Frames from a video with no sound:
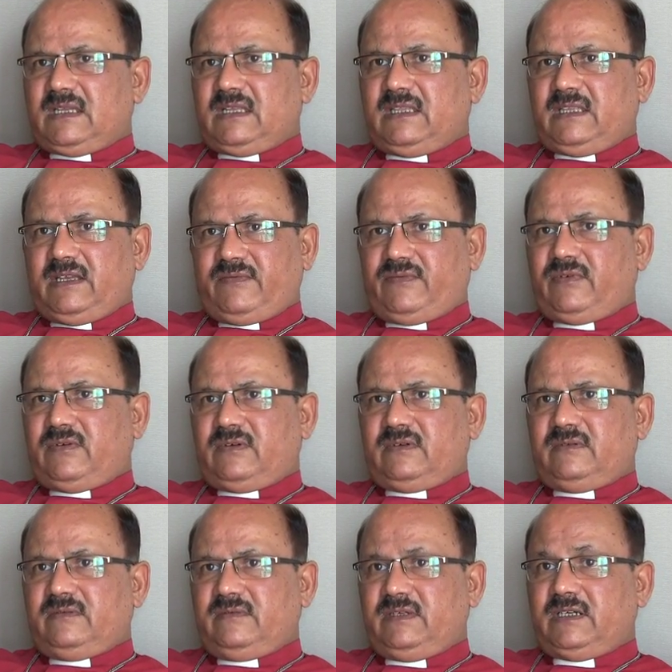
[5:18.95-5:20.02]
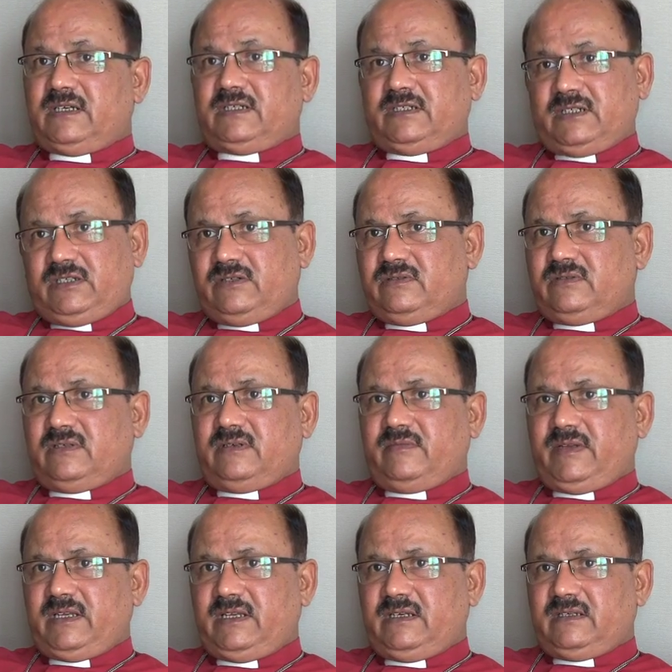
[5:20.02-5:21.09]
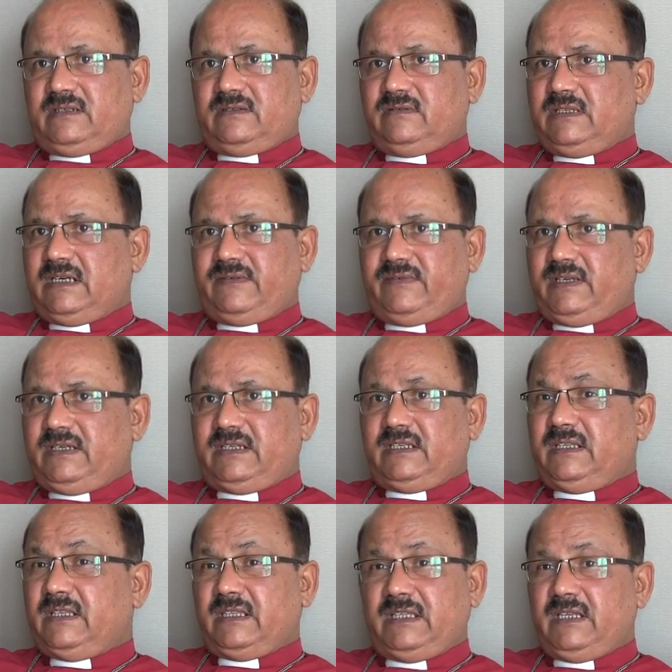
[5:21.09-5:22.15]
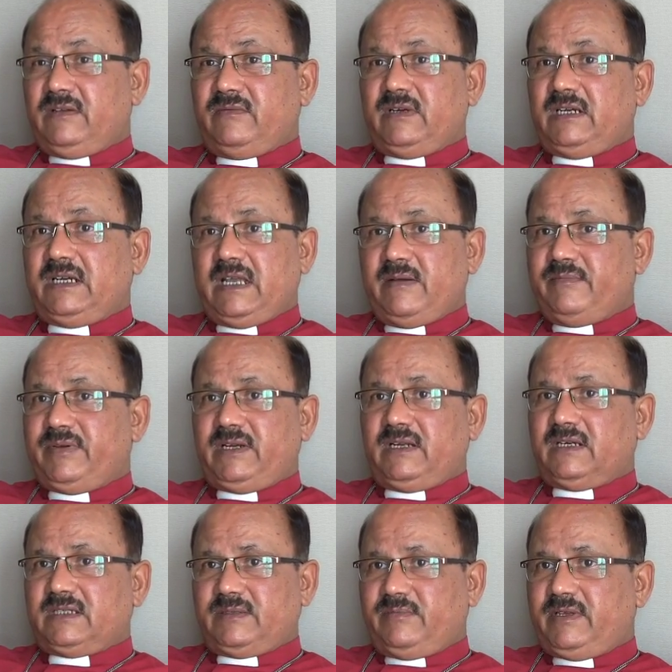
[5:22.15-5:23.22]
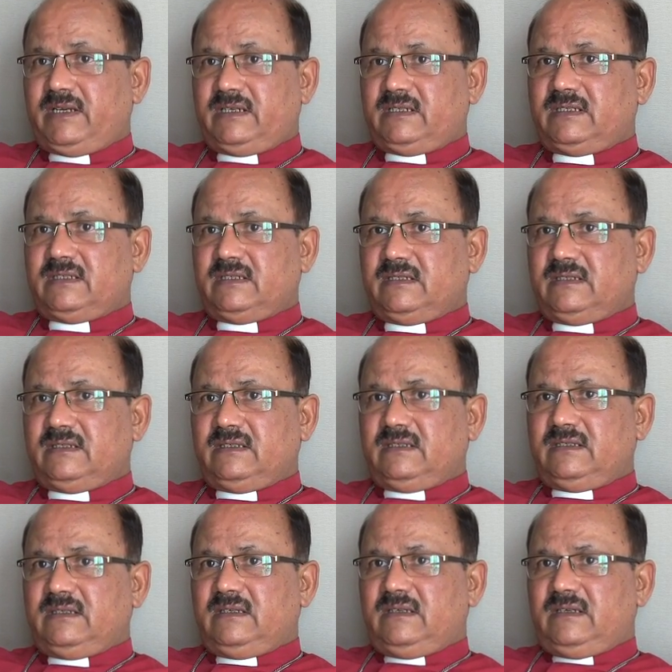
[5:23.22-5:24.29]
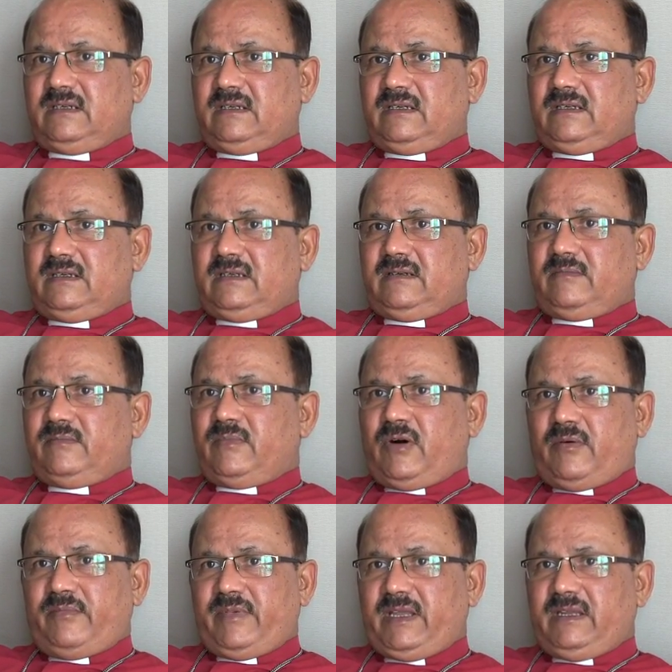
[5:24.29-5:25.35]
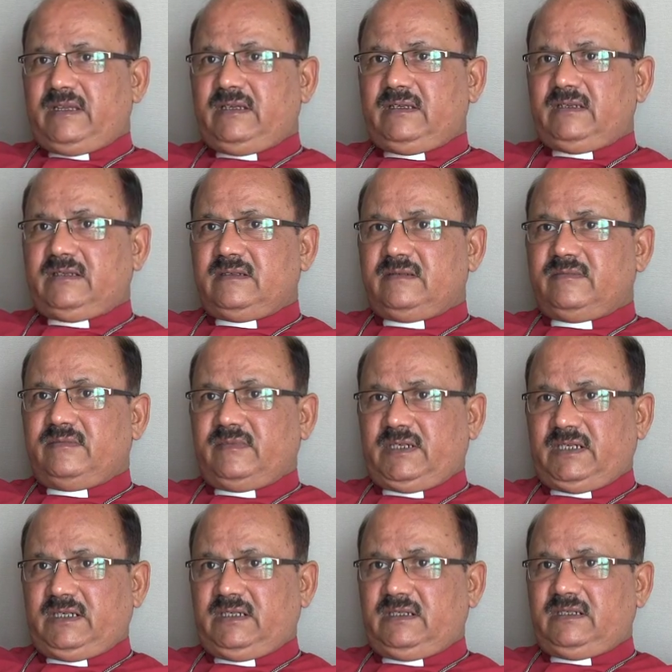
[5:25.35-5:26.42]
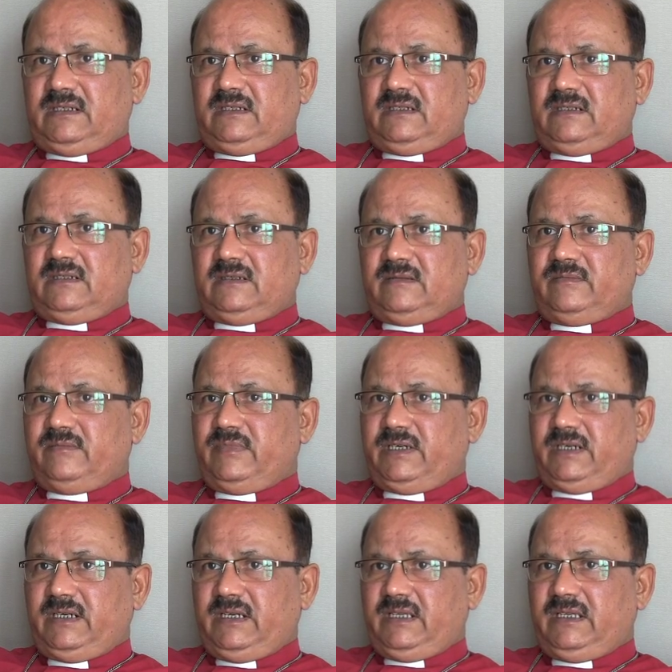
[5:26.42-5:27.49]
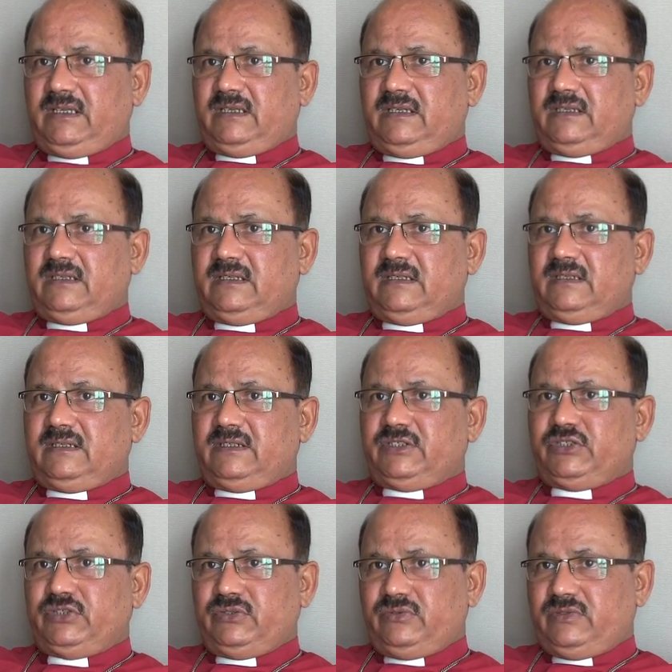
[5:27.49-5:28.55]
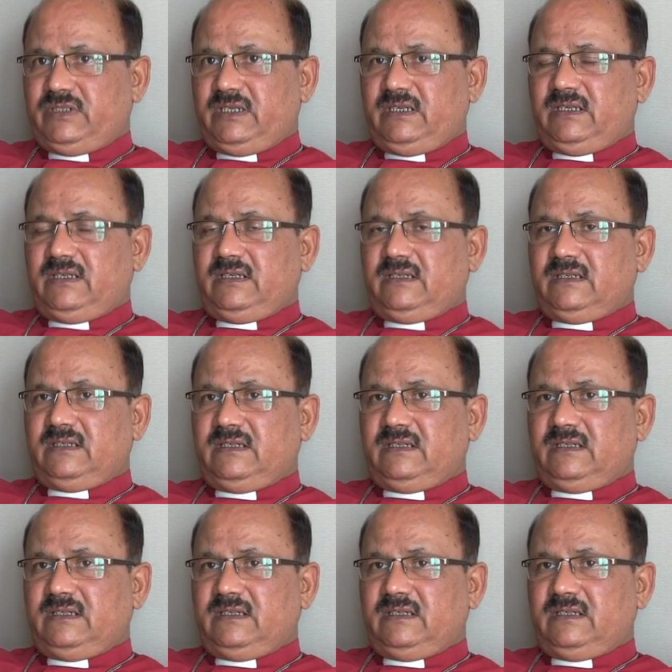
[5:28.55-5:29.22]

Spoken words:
And therefore, we continue to remain to that faith, and nothing will dampen our spirits. Bombing, murder, burning, shooting